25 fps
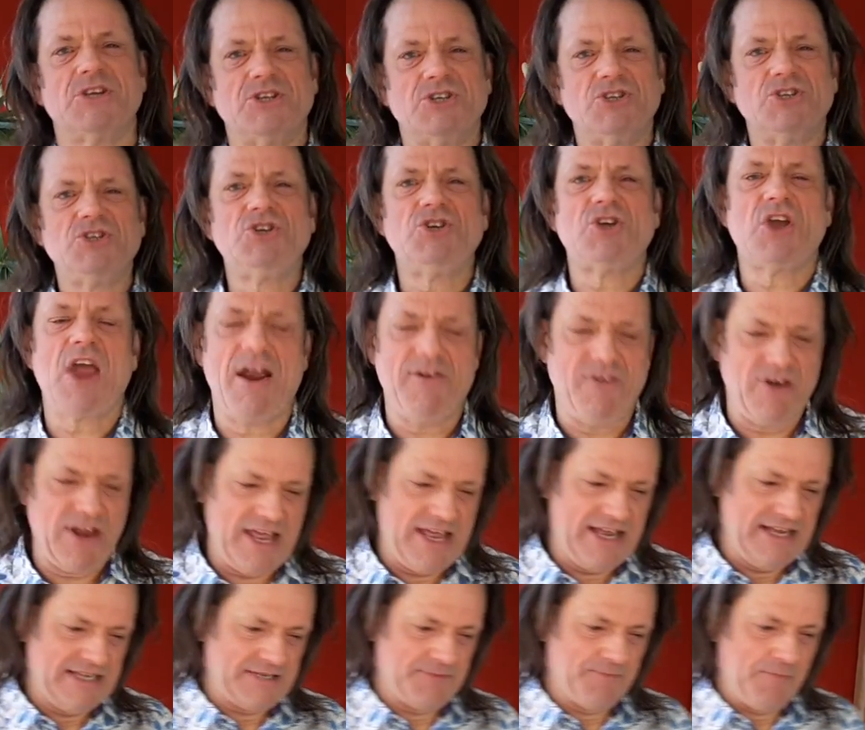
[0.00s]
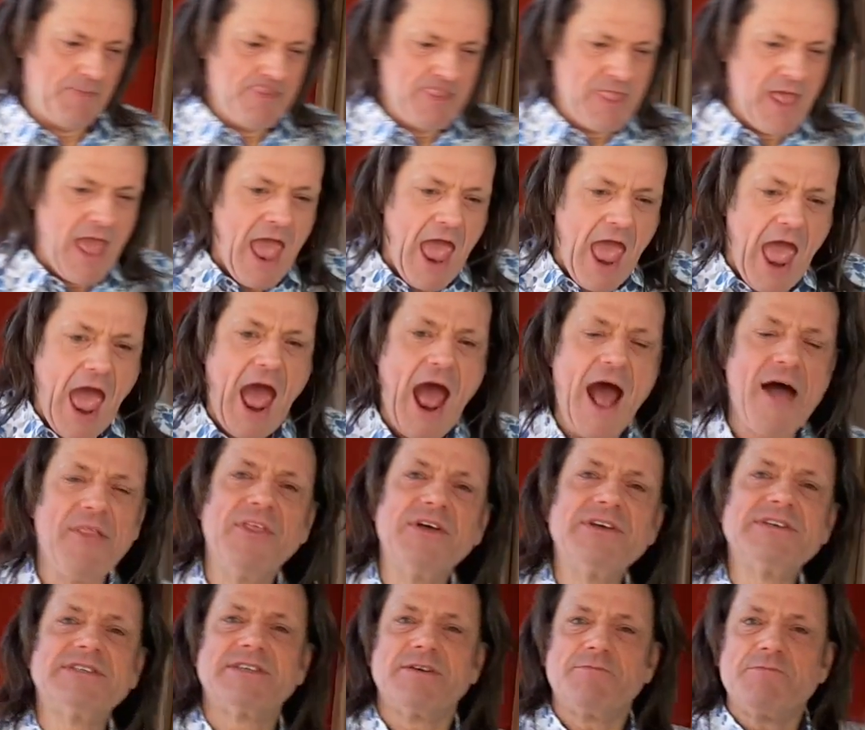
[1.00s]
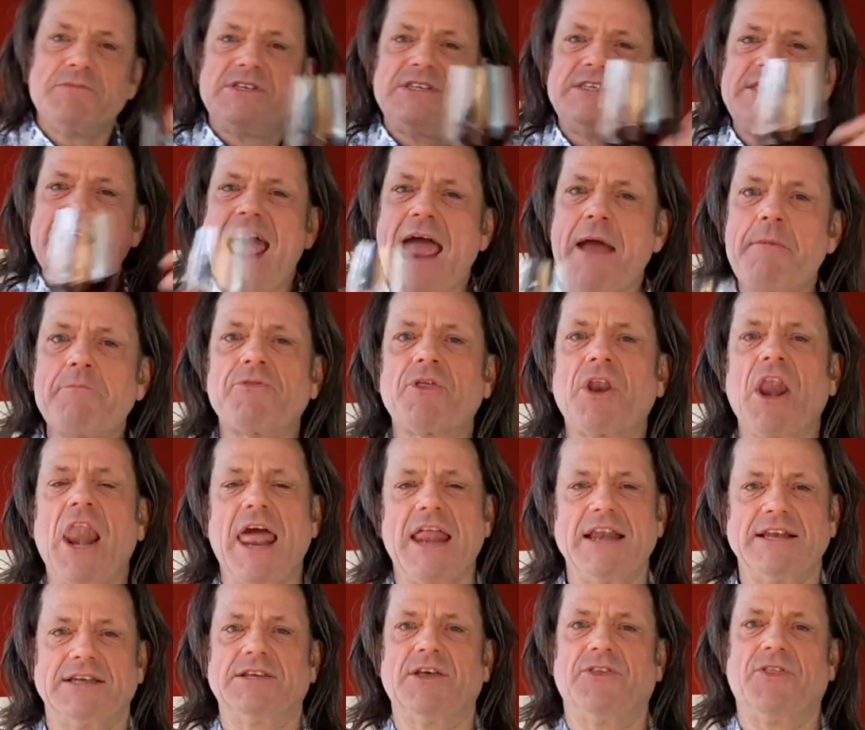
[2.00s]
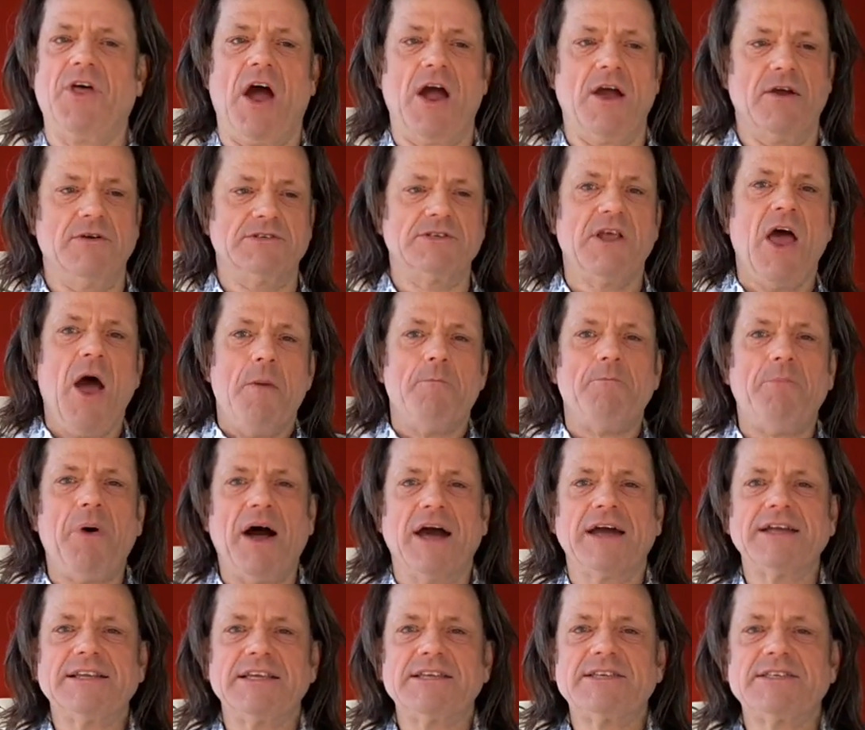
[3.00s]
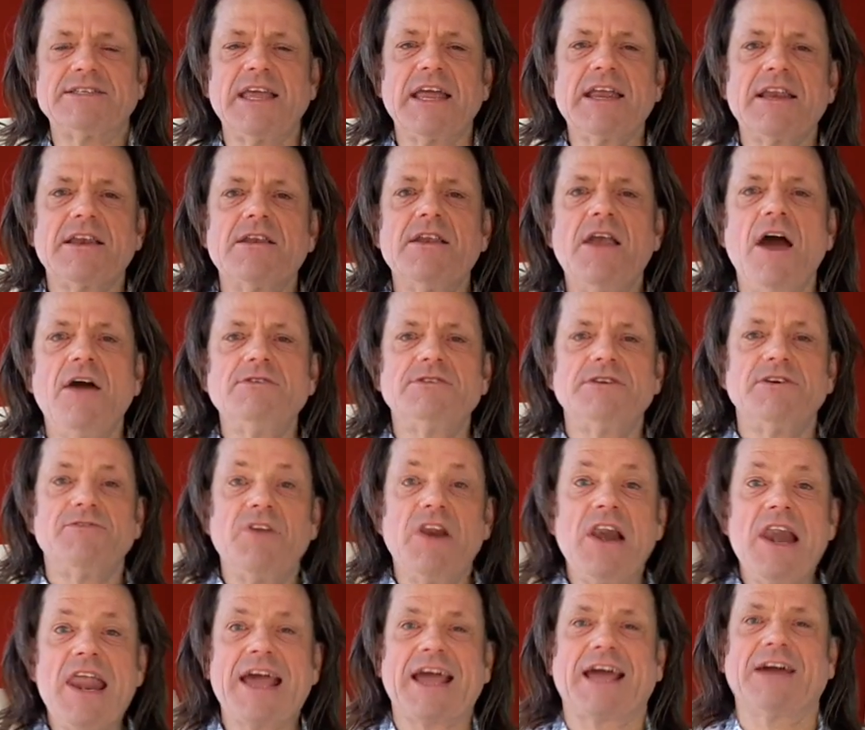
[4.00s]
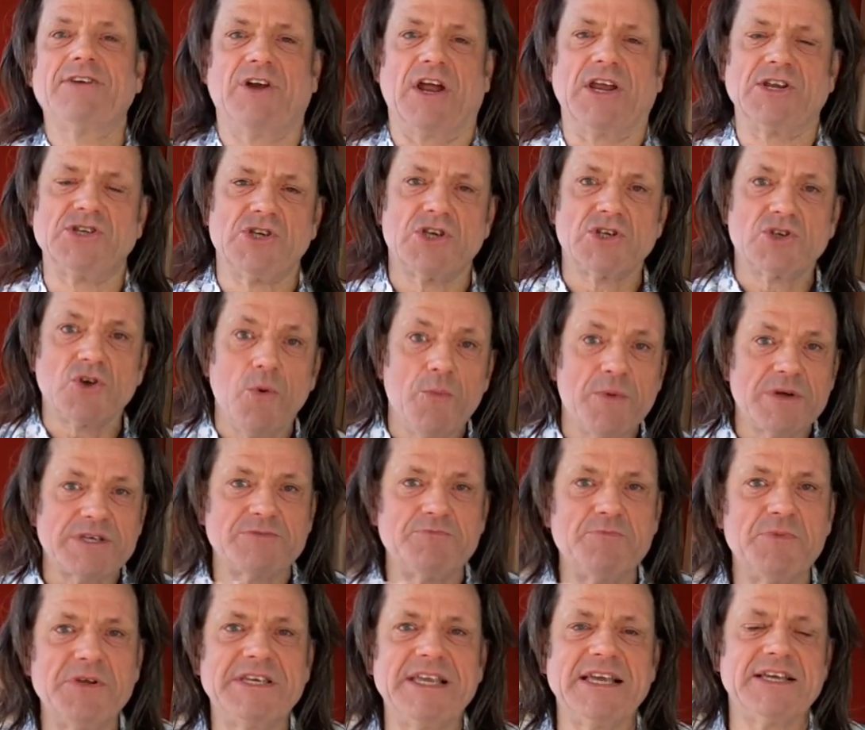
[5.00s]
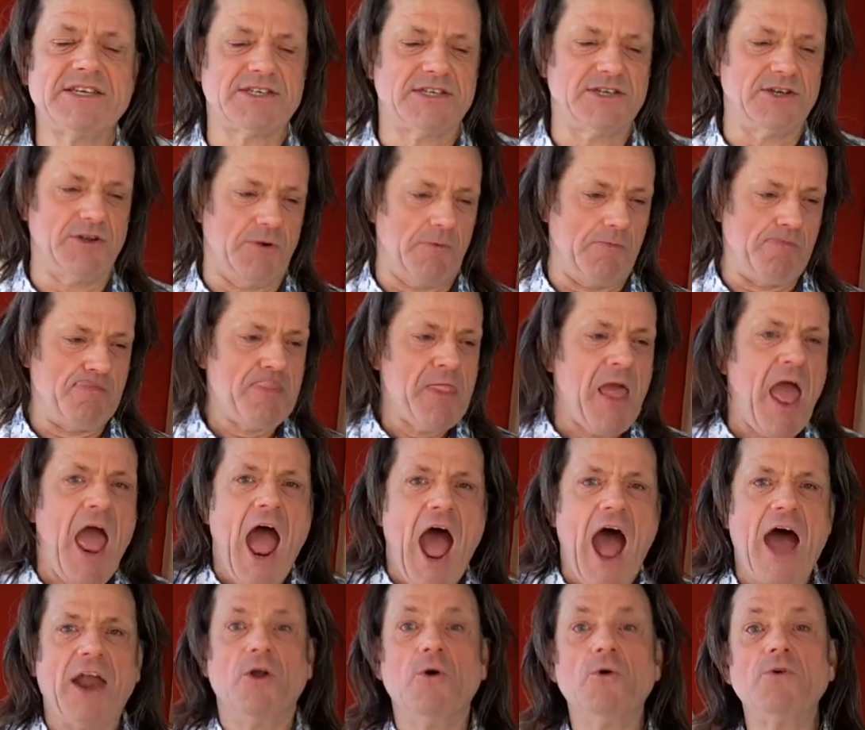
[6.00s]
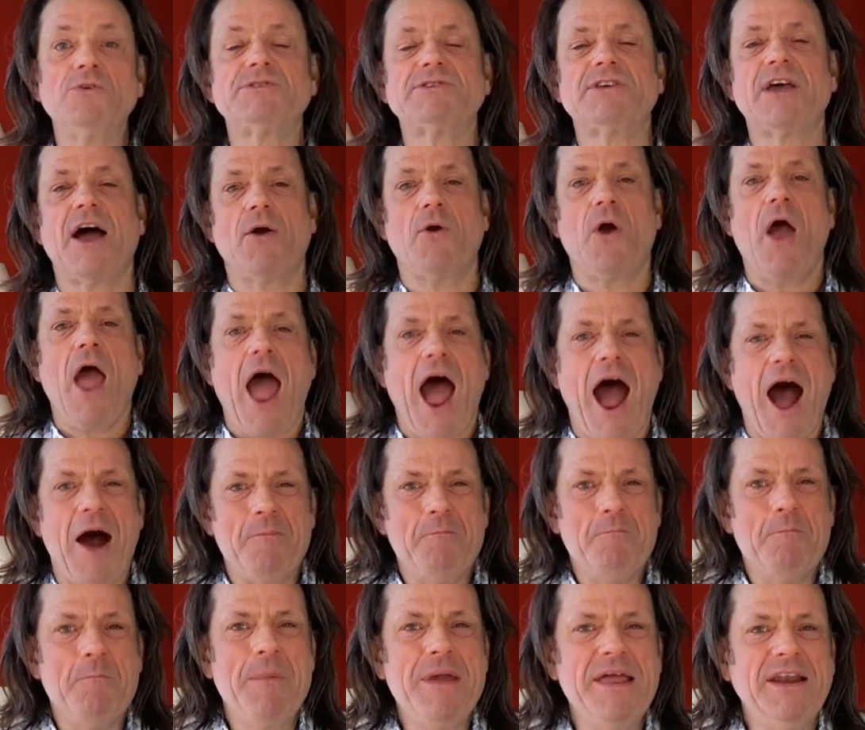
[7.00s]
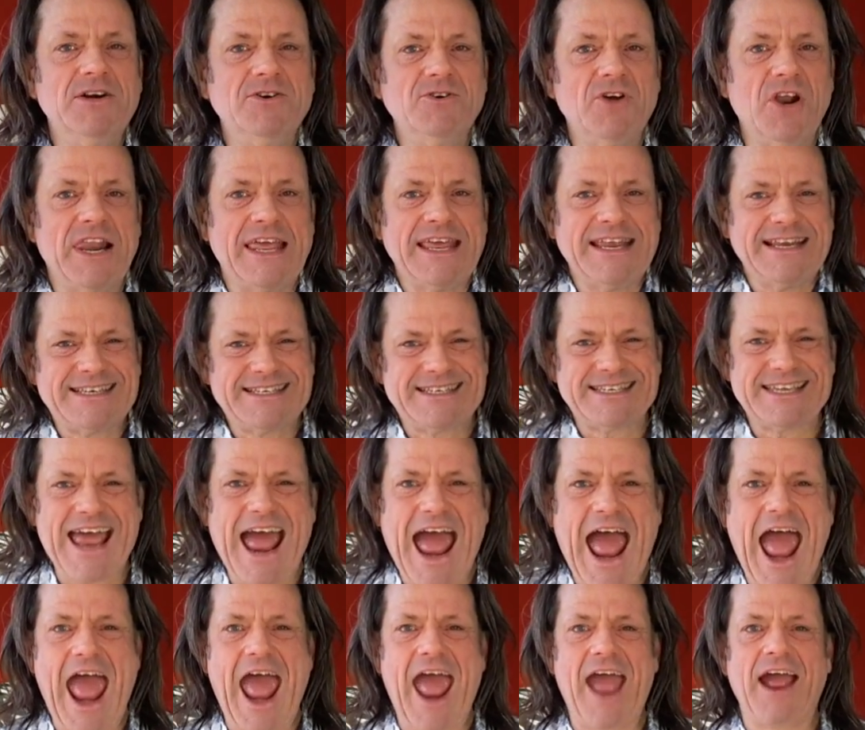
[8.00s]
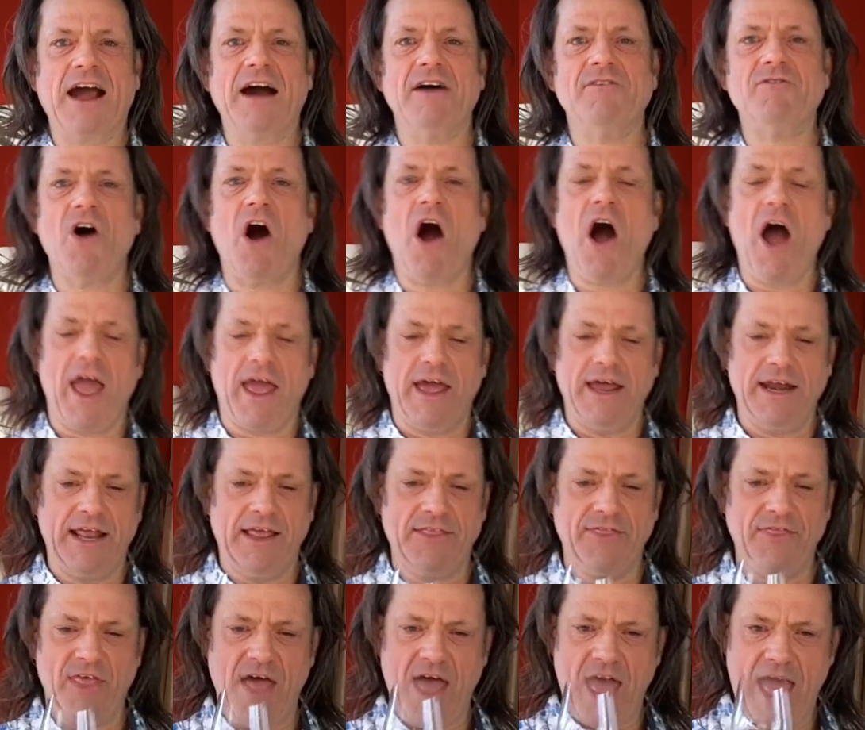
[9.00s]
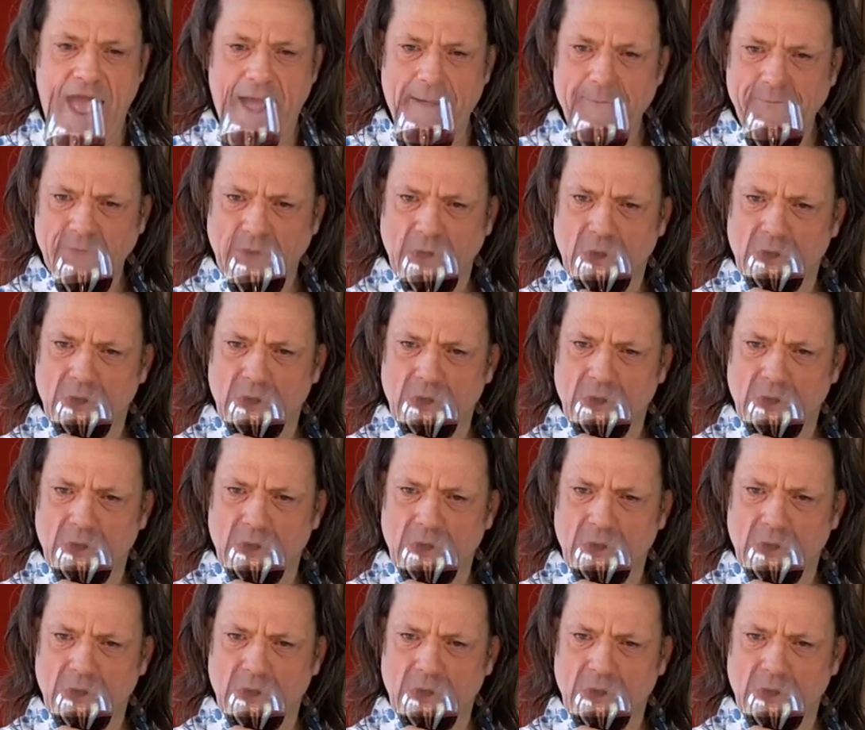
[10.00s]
and cherries, and there's some depth lent to those by a distinct note of licorice. It's almost medicinal, and also a minerally tang of iron in there.